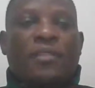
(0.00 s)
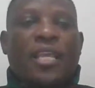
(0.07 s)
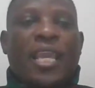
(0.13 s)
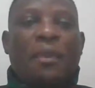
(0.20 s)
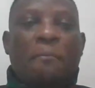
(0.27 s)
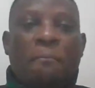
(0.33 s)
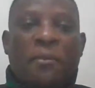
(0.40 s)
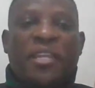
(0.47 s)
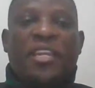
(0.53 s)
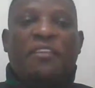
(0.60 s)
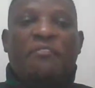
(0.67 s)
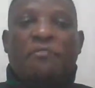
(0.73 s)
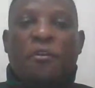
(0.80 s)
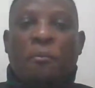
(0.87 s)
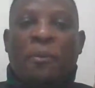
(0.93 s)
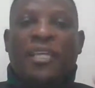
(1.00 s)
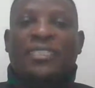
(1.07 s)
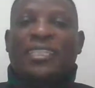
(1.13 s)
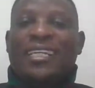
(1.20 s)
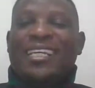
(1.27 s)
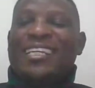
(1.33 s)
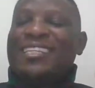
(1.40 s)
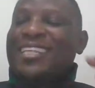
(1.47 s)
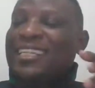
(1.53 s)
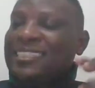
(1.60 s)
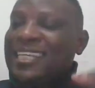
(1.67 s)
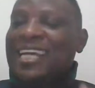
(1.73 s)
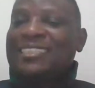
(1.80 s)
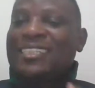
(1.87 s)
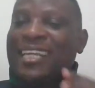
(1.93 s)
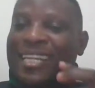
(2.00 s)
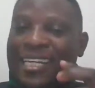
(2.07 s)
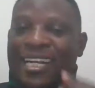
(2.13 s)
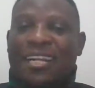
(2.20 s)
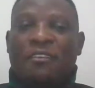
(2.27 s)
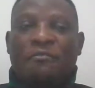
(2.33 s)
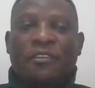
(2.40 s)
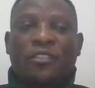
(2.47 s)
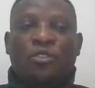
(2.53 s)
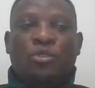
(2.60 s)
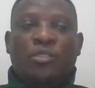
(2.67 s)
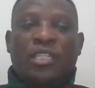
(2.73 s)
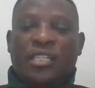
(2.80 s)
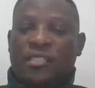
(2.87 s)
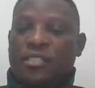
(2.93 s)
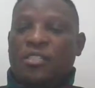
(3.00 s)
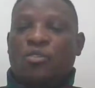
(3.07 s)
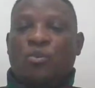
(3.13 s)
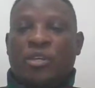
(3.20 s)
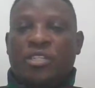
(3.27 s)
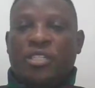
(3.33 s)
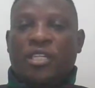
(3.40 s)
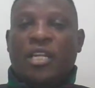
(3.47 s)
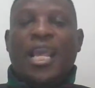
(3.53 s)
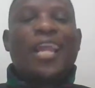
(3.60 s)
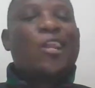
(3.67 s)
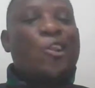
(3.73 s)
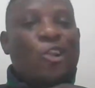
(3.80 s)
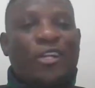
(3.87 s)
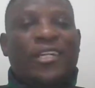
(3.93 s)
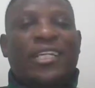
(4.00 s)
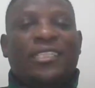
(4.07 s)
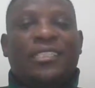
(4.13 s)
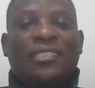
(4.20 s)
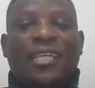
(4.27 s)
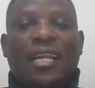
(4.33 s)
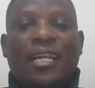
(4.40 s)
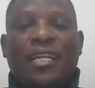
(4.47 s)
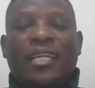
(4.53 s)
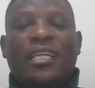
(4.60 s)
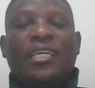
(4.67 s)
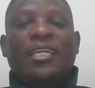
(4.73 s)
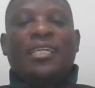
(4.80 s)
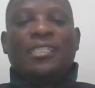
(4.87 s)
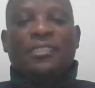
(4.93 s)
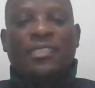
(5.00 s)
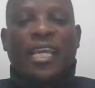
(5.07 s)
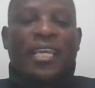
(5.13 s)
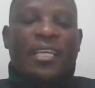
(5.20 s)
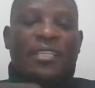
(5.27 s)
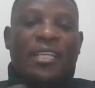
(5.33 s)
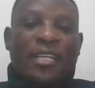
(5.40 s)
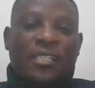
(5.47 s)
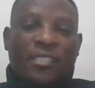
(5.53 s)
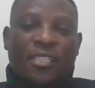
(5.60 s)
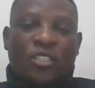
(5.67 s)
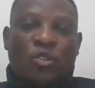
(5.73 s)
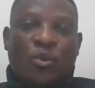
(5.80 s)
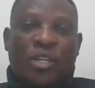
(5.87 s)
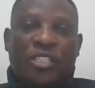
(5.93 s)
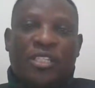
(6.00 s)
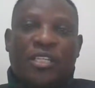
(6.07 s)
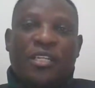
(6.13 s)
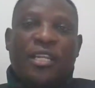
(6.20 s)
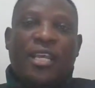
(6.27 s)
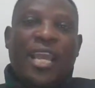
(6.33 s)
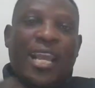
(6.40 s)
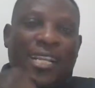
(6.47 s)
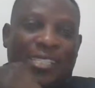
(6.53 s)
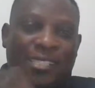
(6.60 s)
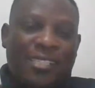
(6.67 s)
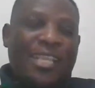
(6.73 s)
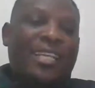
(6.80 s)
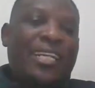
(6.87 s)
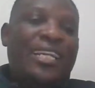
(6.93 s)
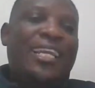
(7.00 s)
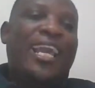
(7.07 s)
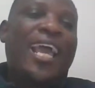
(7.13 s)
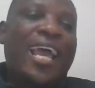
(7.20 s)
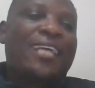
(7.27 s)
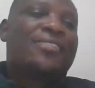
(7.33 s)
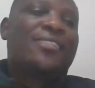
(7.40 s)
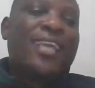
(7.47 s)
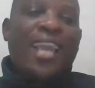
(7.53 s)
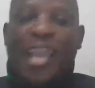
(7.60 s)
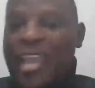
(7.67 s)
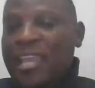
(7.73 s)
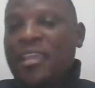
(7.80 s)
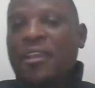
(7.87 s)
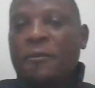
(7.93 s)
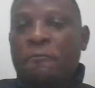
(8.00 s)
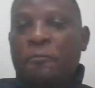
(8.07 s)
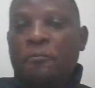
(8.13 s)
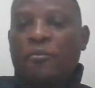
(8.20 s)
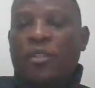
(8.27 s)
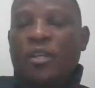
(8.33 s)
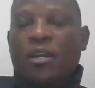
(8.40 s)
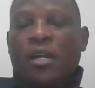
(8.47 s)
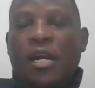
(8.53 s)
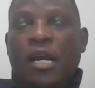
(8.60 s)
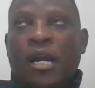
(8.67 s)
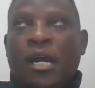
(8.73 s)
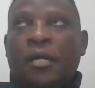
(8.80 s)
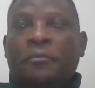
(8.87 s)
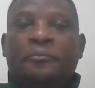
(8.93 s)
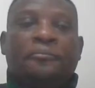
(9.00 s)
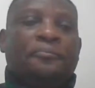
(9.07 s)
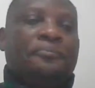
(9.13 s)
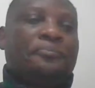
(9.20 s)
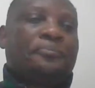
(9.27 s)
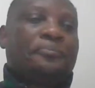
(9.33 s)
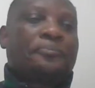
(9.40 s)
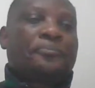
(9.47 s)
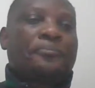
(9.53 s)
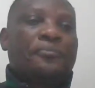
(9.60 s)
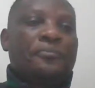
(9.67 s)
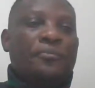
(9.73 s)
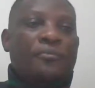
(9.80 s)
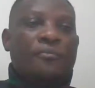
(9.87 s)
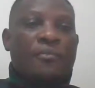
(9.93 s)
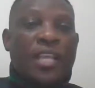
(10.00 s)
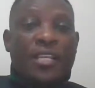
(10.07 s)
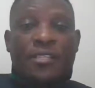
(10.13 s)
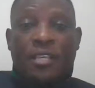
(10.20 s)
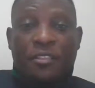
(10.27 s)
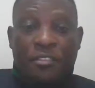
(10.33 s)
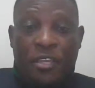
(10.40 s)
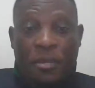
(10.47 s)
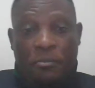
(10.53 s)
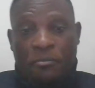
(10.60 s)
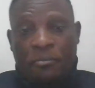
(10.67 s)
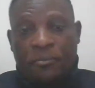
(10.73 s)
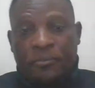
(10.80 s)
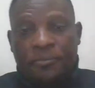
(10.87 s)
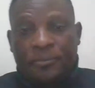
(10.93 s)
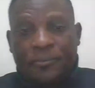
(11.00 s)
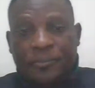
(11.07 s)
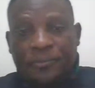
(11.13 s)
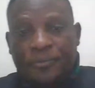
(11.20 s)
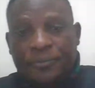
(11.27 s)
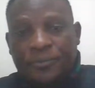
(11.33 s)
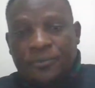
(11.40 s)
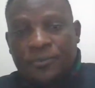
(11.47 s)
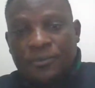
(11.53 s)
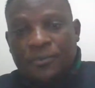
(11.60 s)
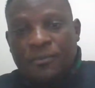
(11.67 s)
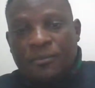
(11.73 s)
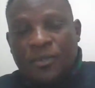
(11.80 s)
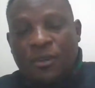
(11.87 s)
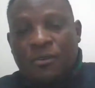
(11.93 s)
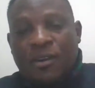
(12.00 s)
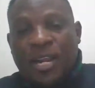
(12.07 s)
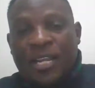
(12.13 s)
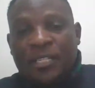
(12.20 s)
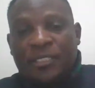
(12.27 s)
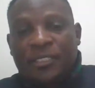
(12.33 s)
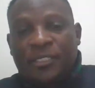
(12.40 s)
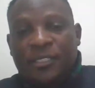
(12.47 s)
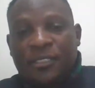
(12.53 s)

a meaningful pattern in the data relevant to the research question, and not necessarily taking the research question exactly um, as a theme. All right.